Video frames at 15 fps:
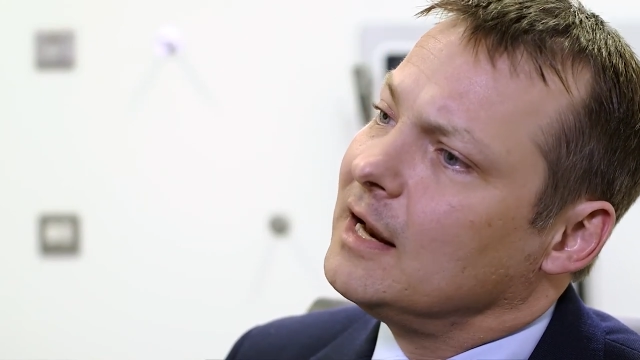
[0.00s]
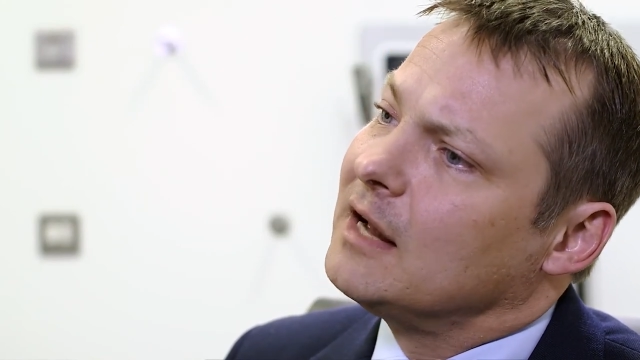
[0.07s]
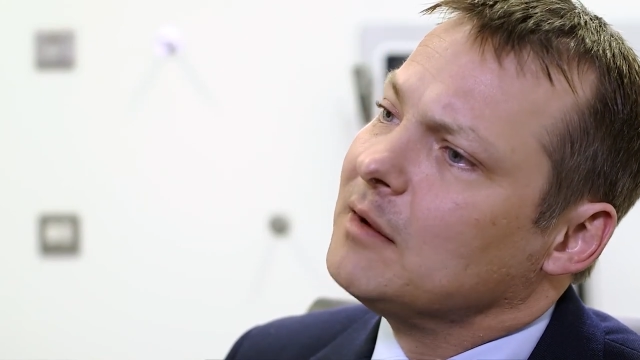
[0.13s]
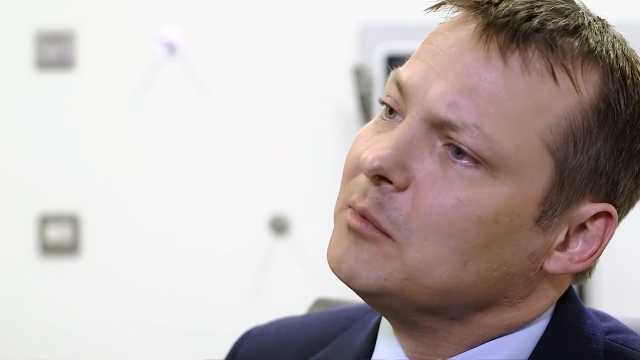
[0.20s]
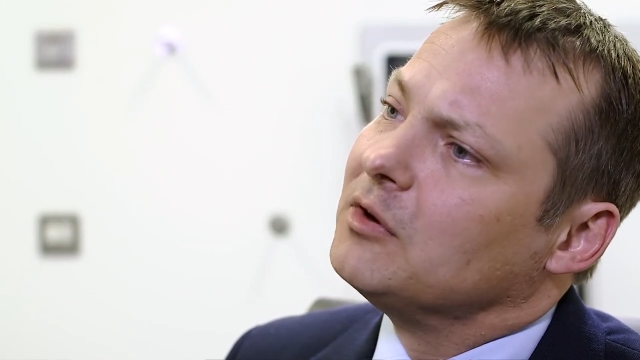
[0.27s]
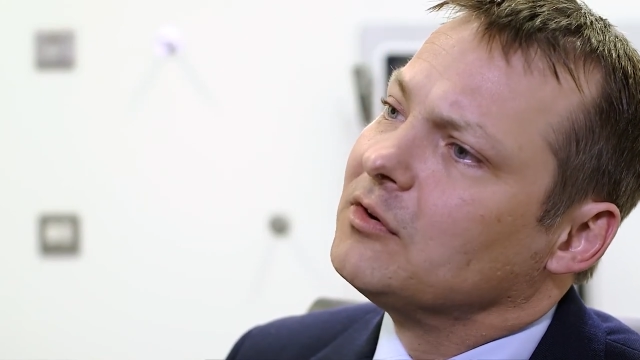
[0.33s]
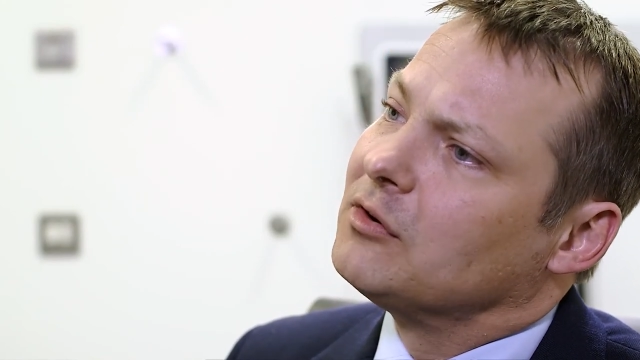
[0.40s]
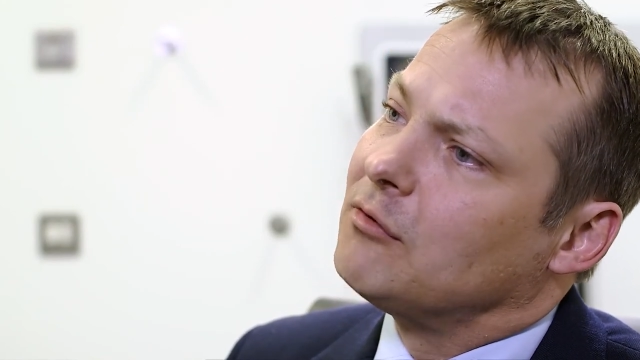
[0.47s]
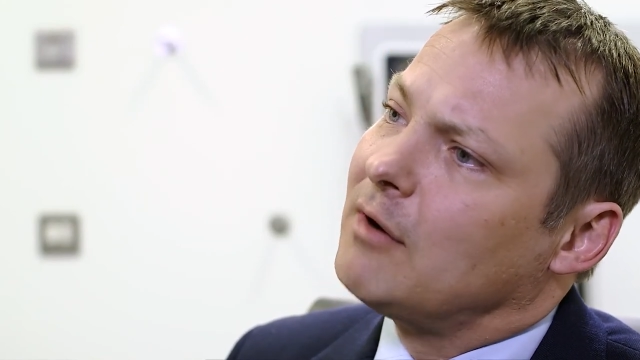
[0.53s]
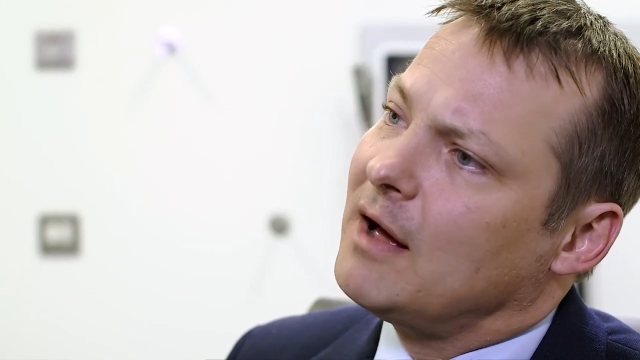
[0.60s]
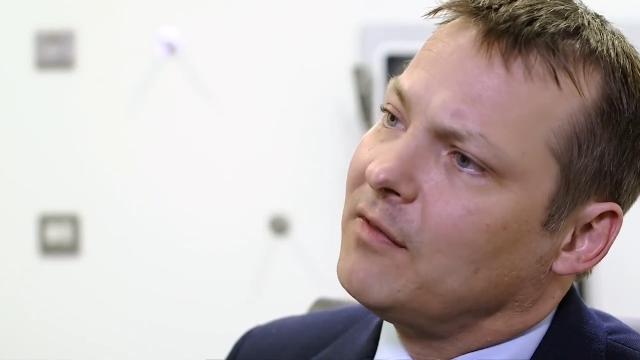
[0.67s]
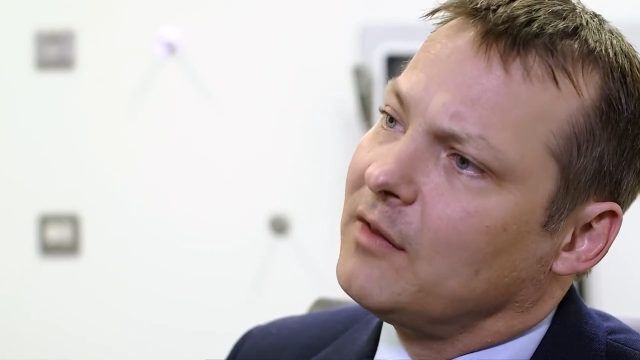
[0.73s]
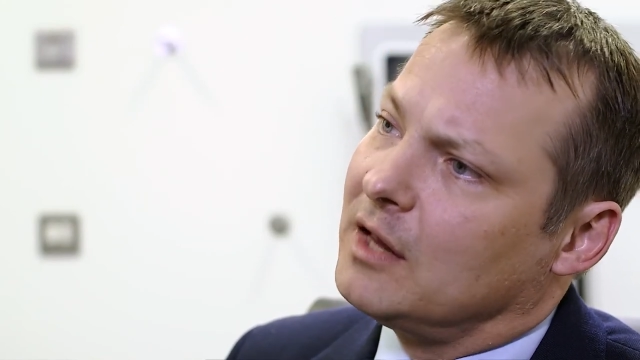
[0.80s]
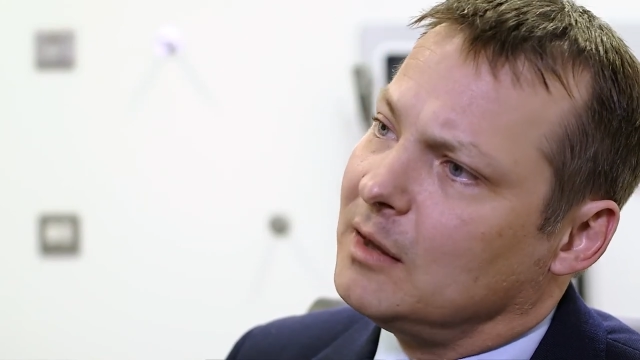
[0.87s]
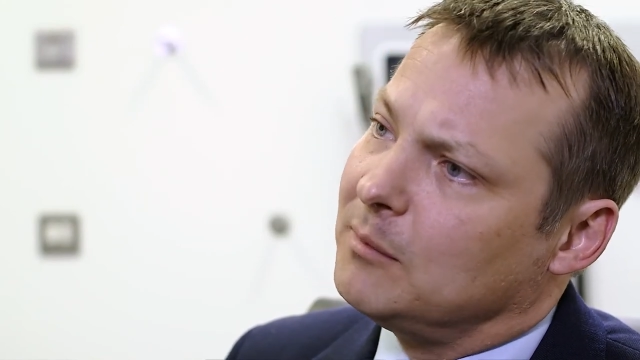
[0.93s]
ligaments
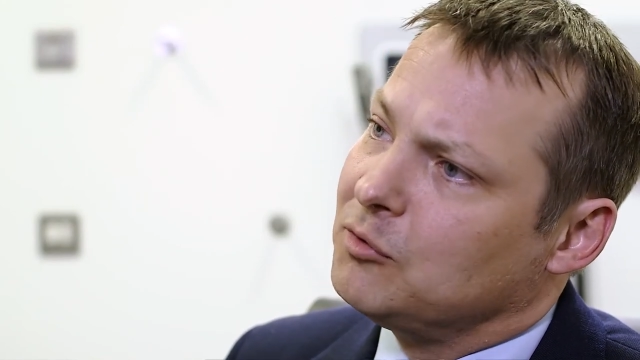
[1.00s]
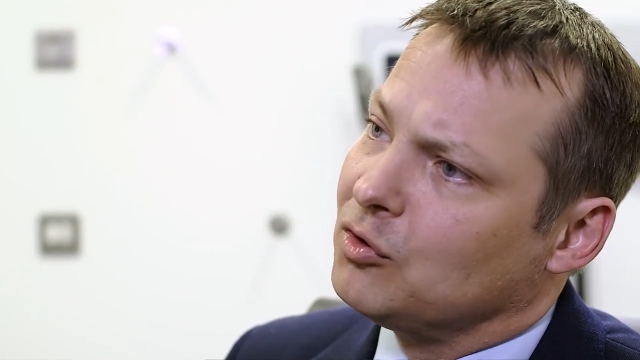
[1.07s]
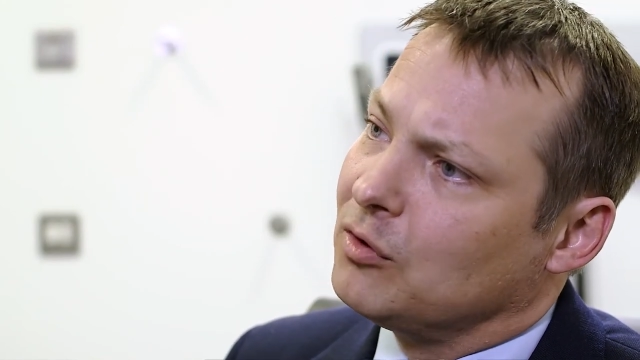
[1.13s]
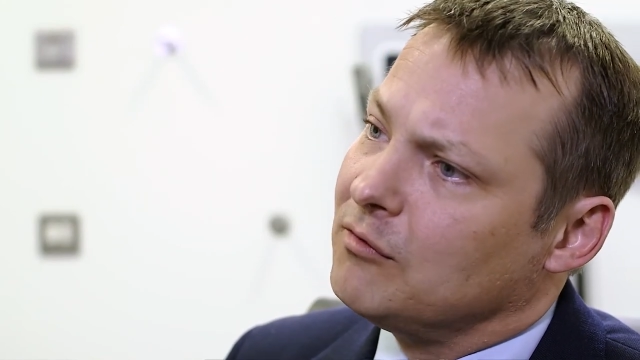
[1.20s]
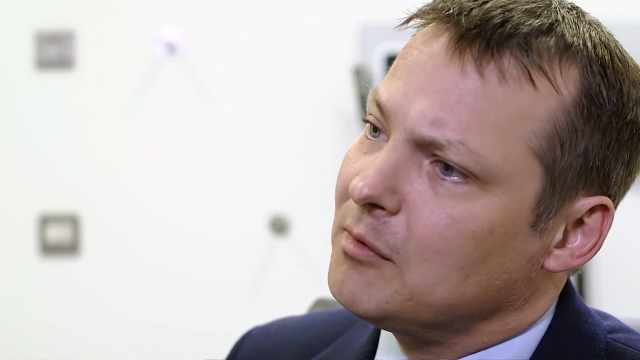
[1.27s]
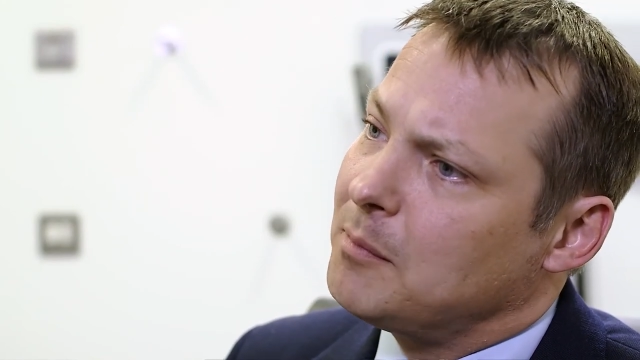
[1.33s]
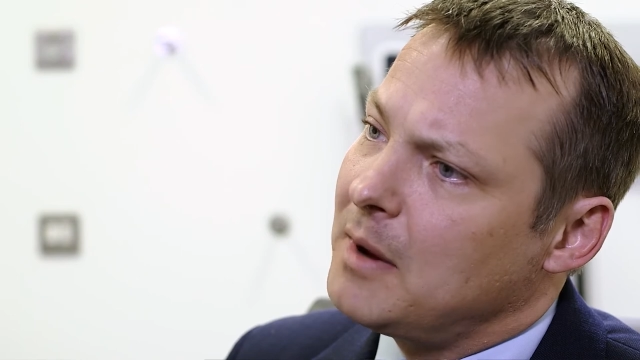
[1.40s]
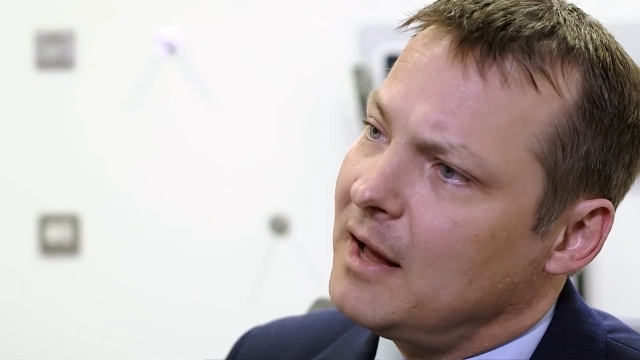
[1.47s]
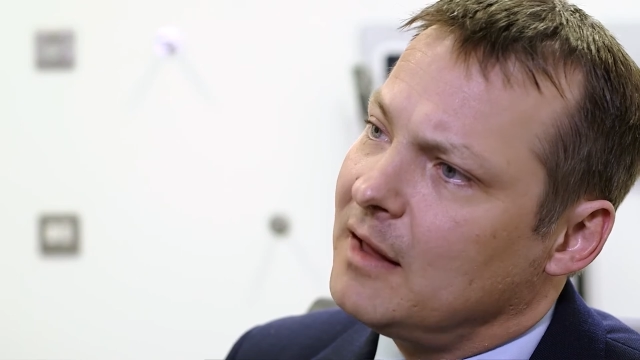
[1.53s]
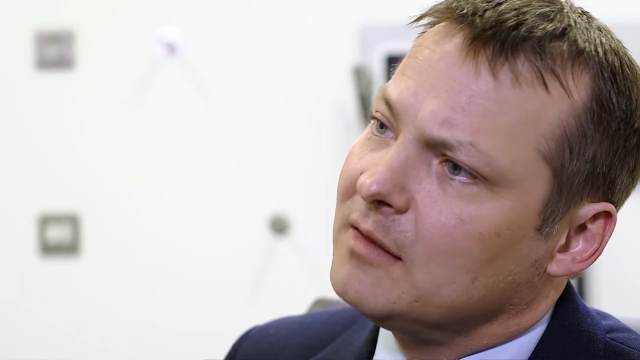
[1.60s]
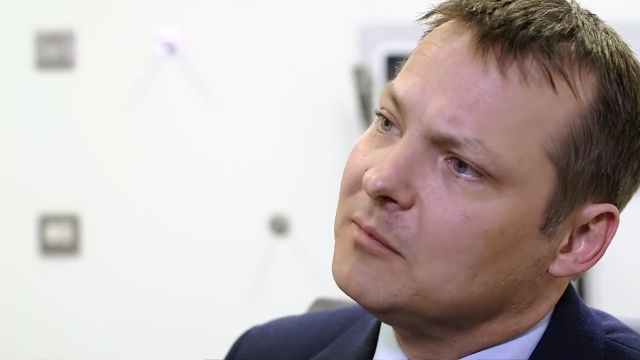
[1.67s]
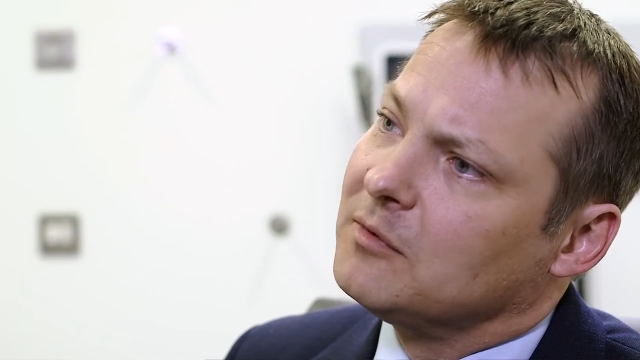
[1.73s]
around the hip joint repair